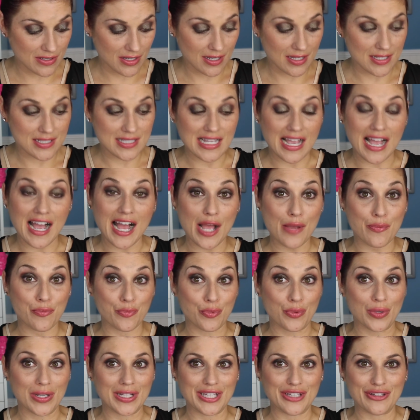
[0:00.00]
because I'm
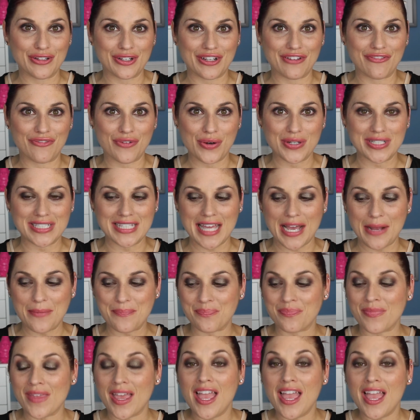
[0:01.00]
really looking forward to that.